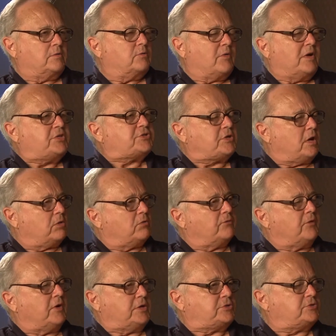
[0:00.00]
great
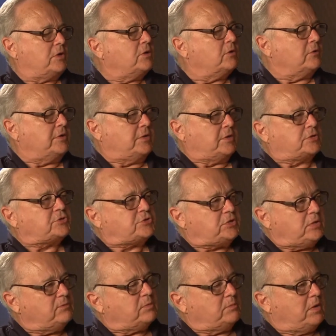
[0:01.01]
sacrifice, not only that
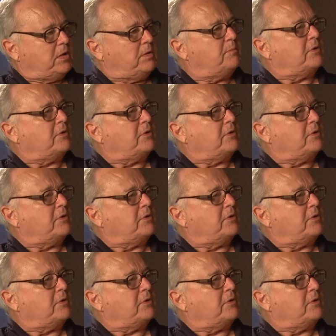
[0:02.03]
Stephen made,